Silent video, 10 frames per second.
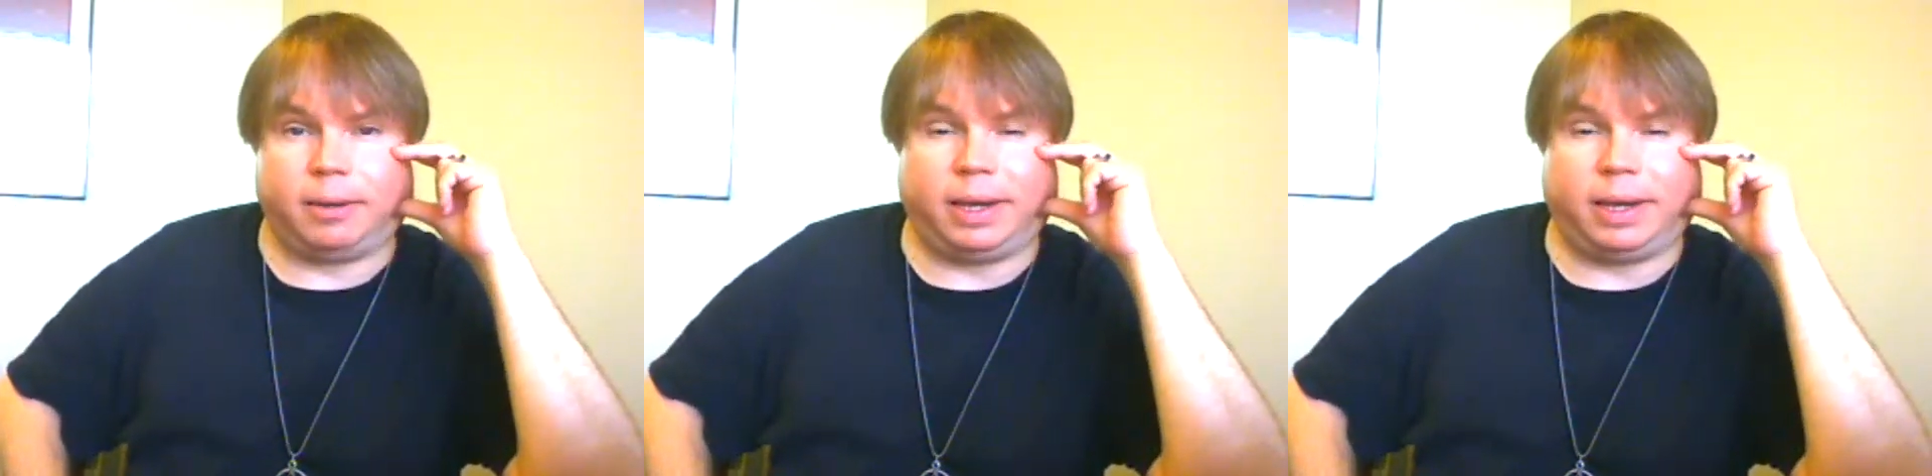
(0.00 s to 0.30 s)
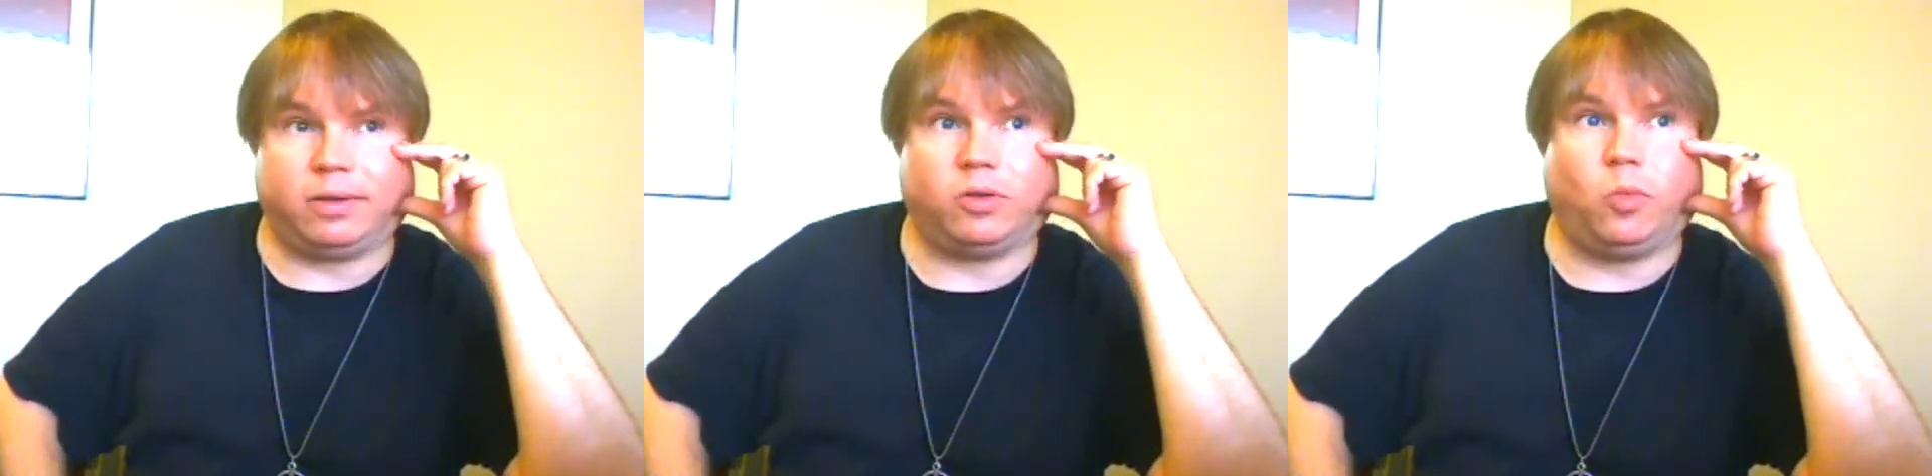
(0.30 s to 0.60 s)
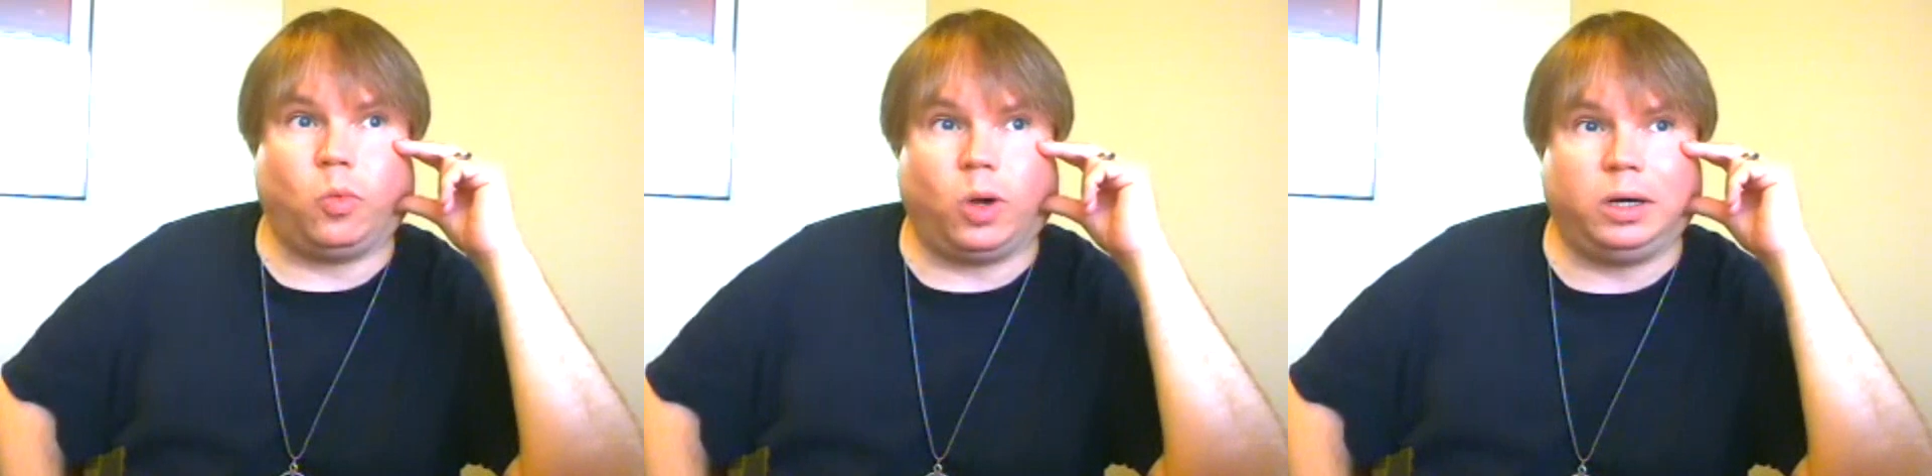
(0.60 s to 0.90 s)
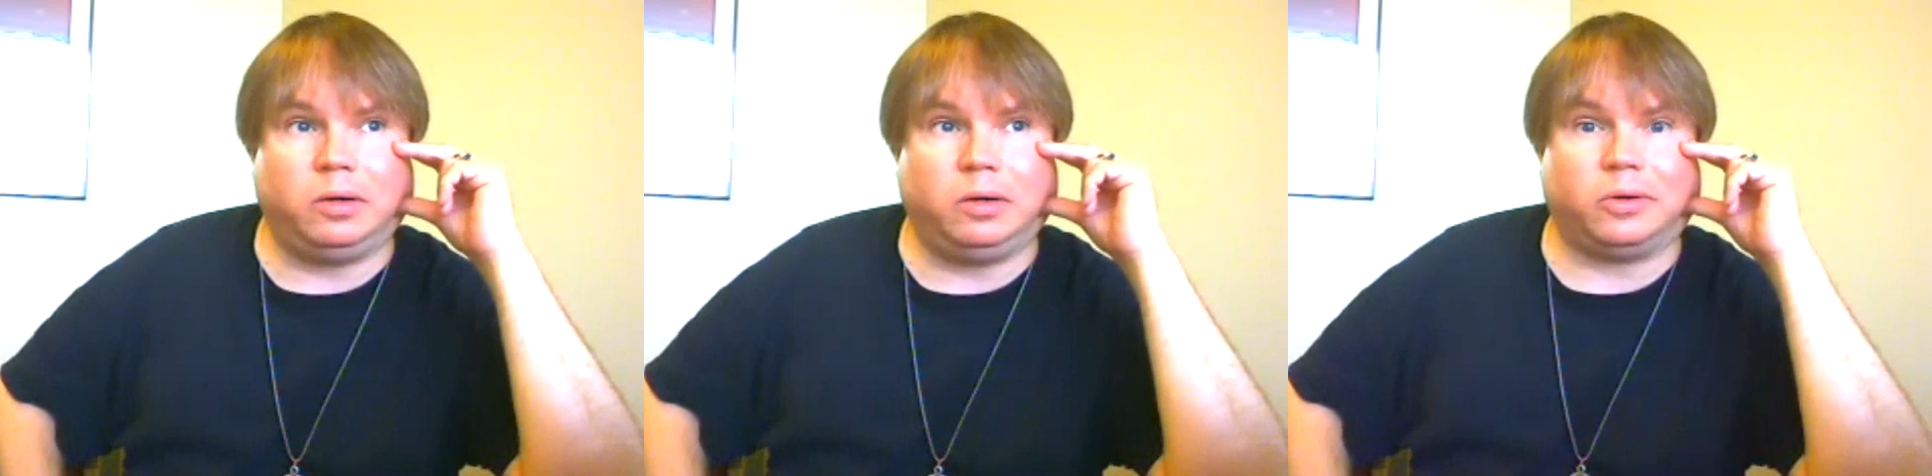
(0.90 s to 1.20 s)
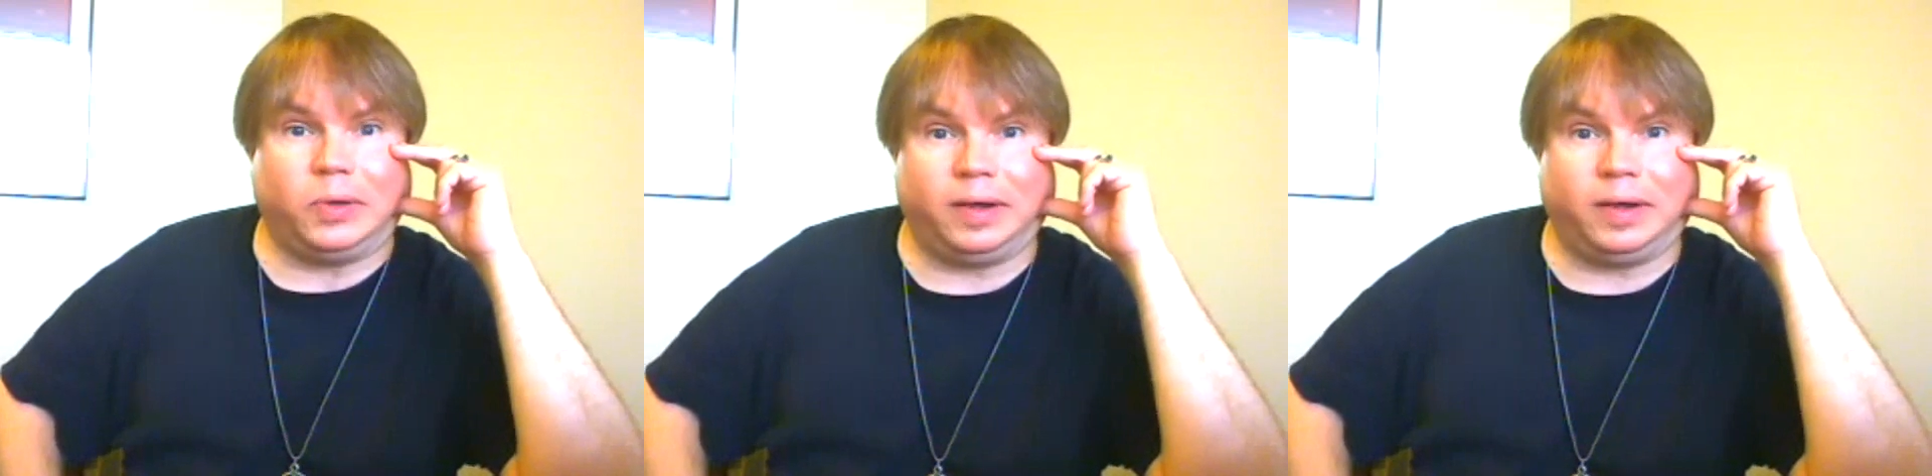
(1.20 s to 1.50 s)
about the
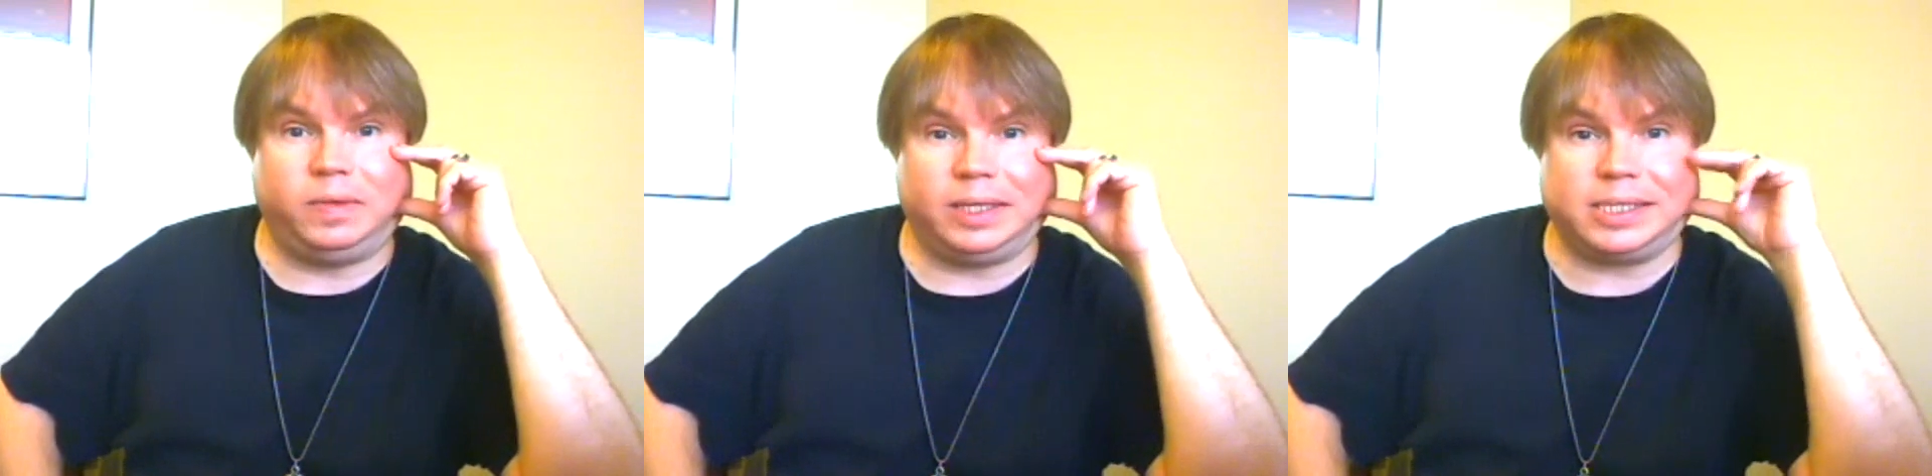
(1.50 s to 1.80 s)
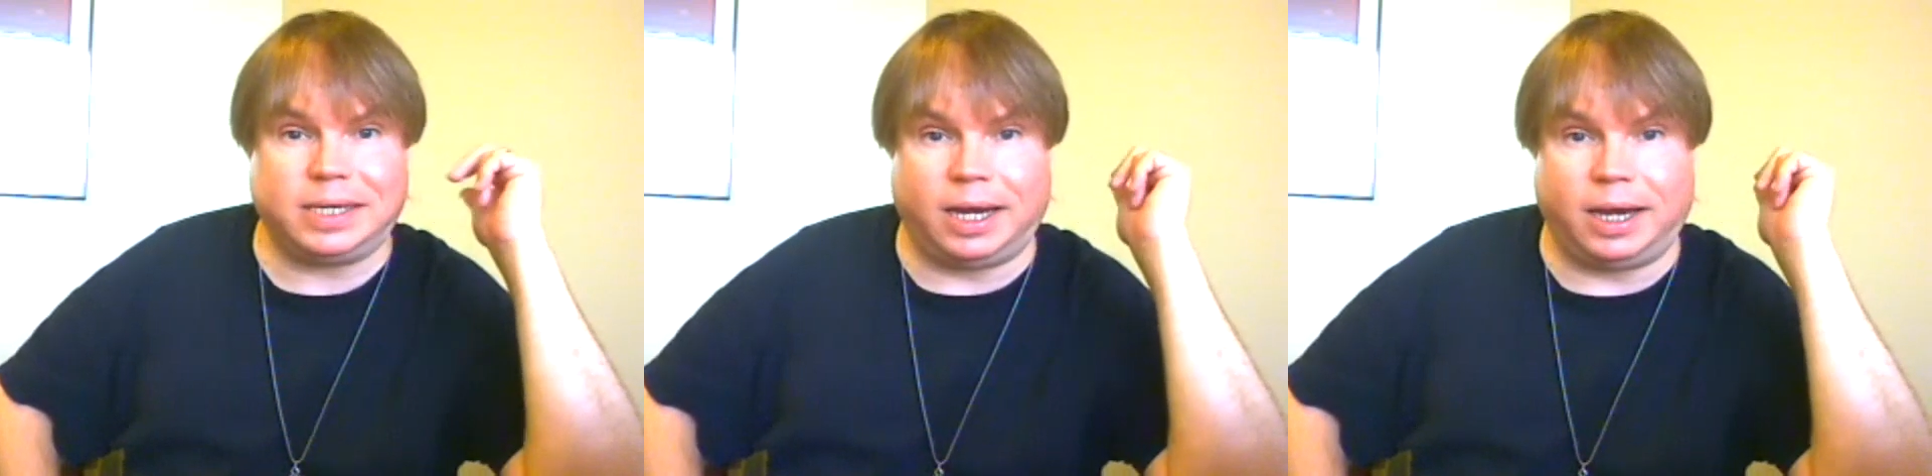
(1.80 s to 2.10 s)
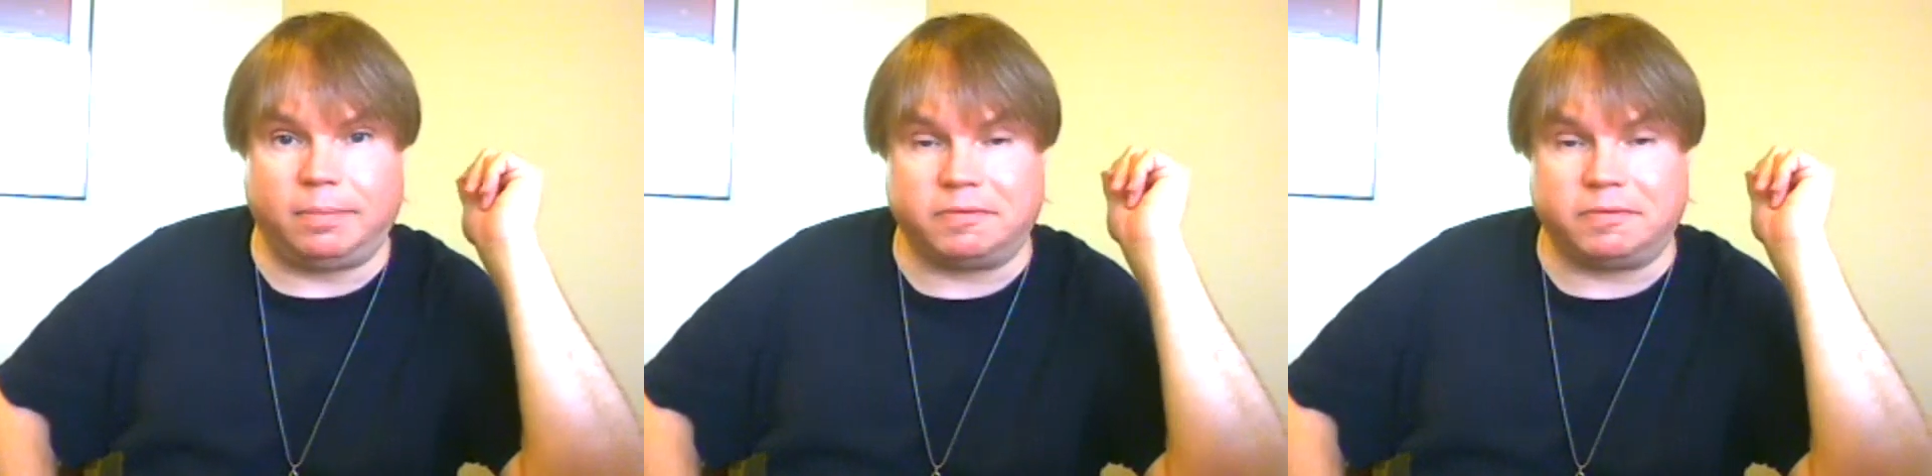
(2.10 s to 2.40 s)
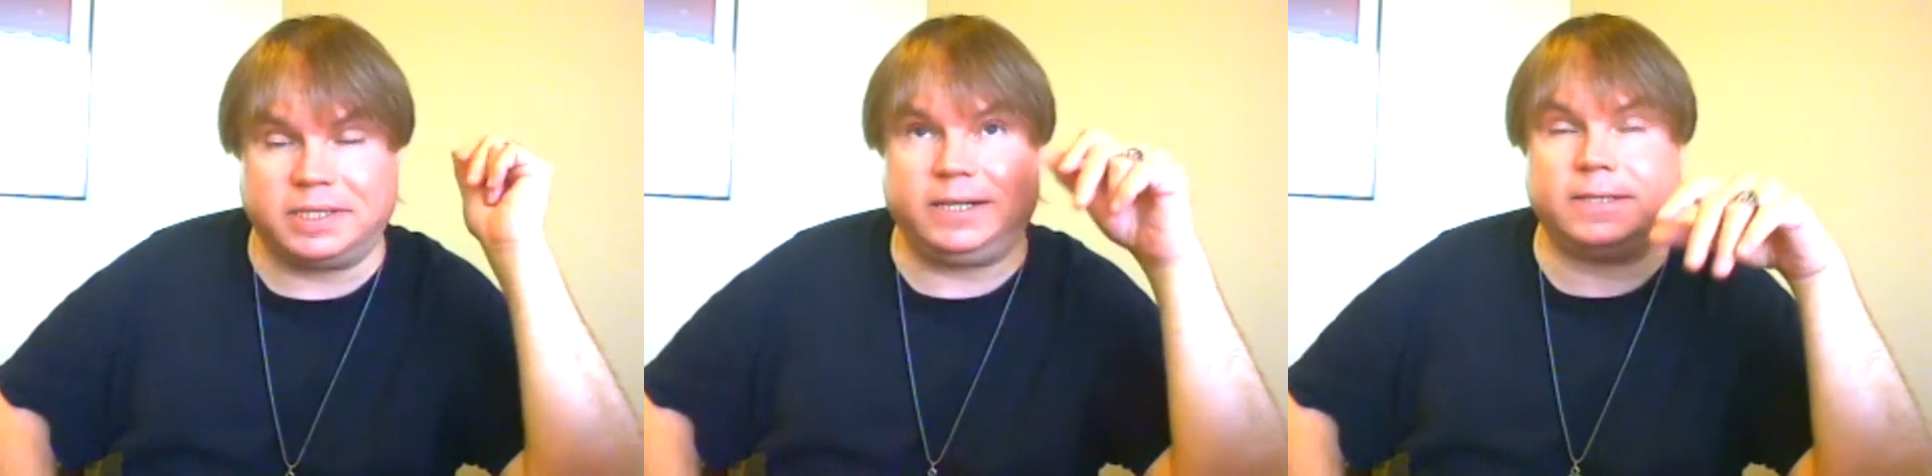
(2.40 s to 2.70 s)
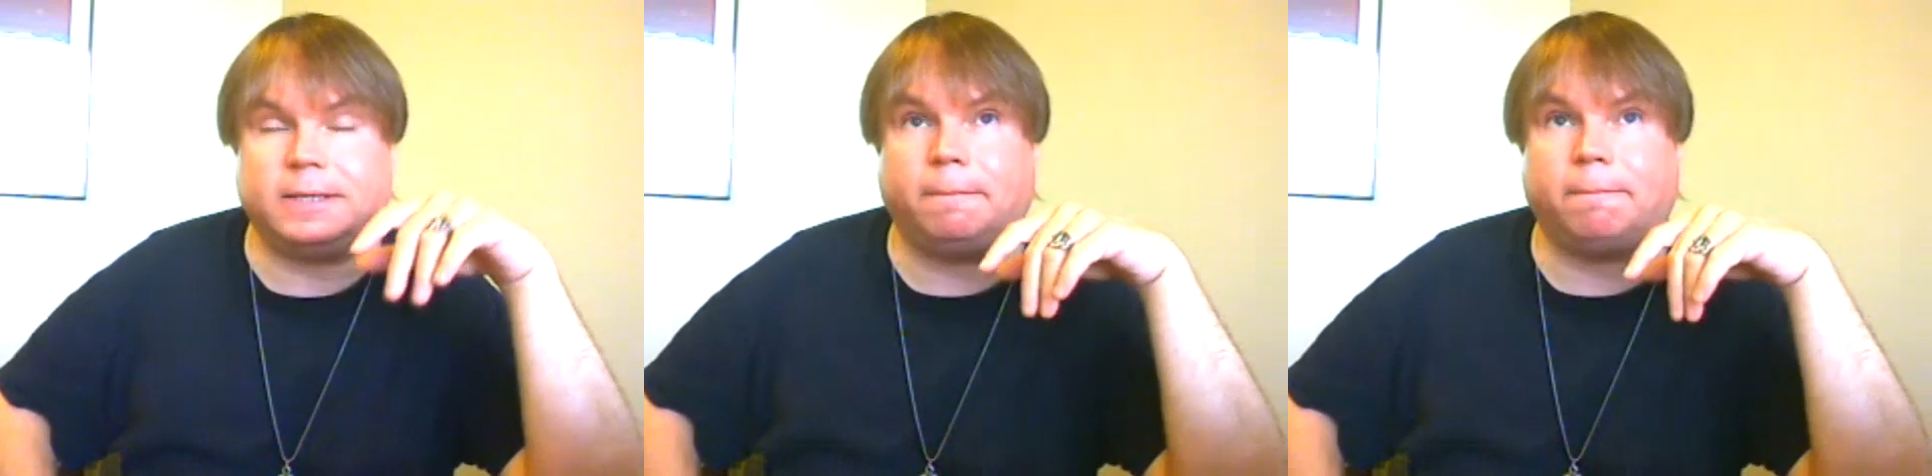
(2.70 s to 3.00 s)
wonder of this time of
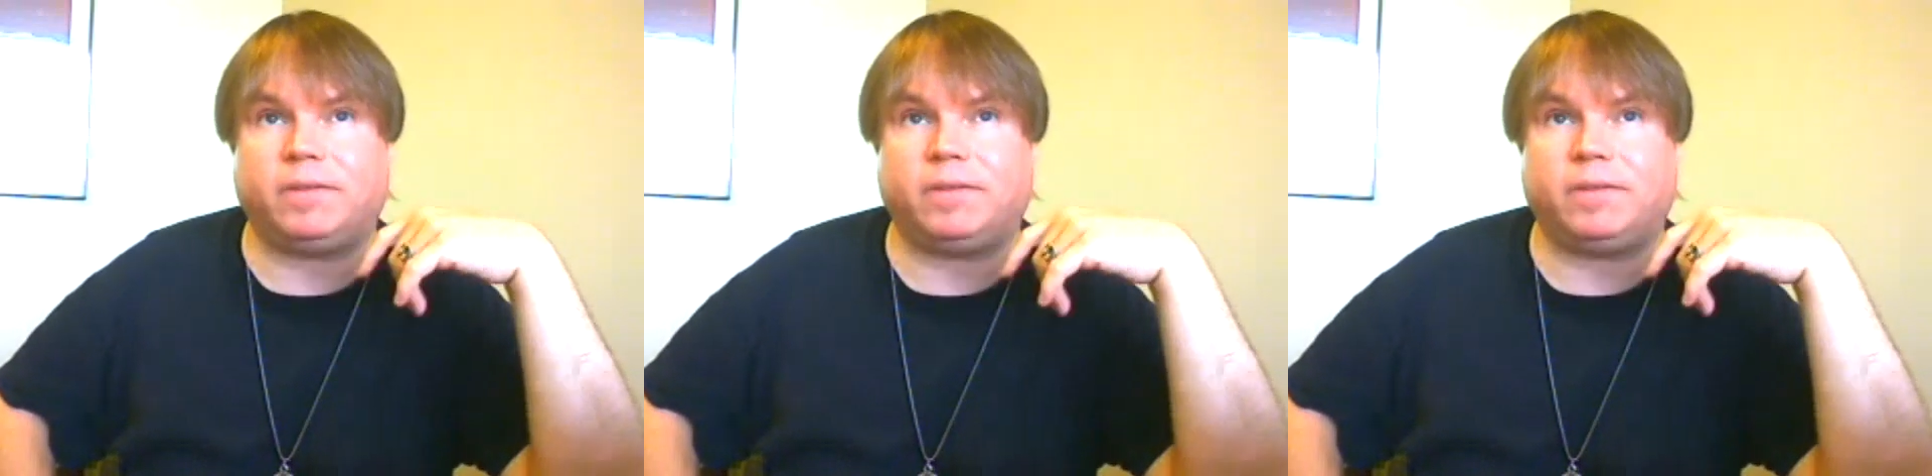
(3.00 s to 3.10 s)
season.